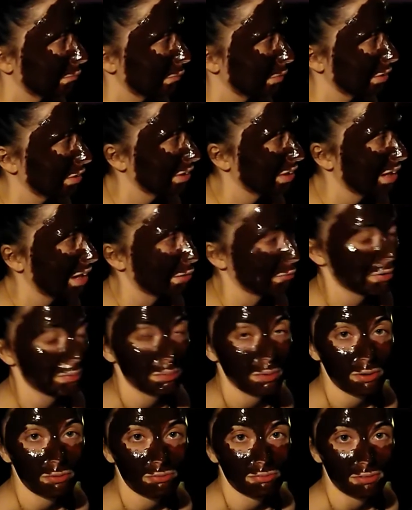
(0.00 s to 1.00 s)
But yeah, we
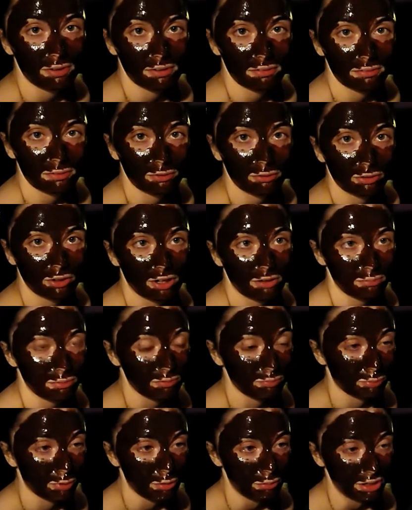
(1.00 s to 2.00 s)
both like look like we
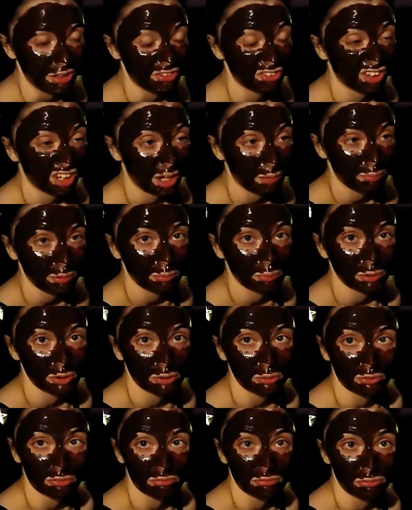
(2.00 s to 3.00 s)
have broke into Cadbury
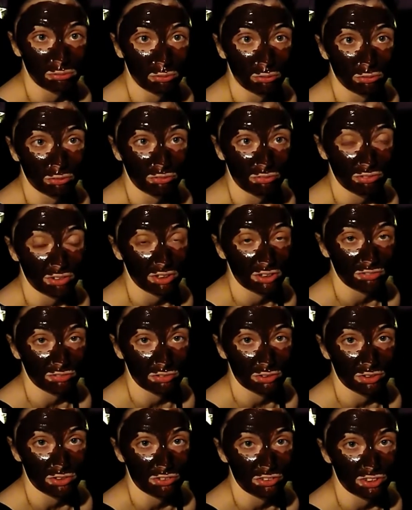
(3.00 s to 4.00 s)
World and fallen face
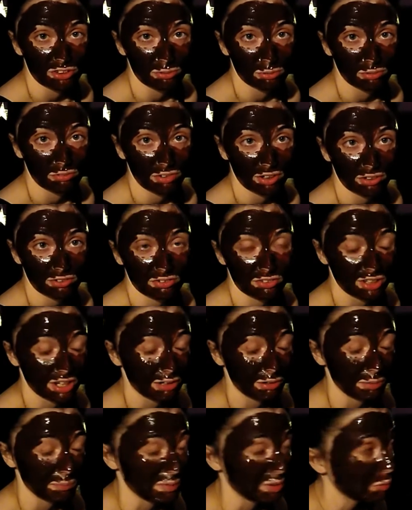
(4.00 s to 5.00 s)
first into a vat of
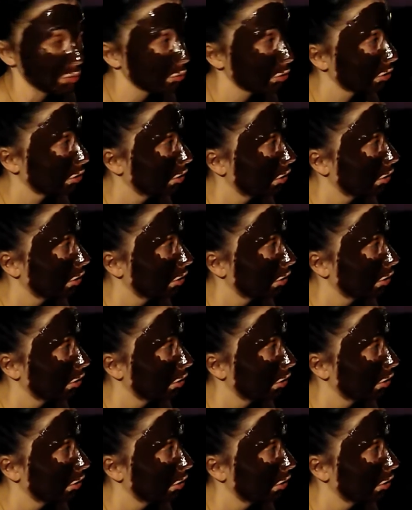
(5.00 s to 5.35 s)
dairy milk.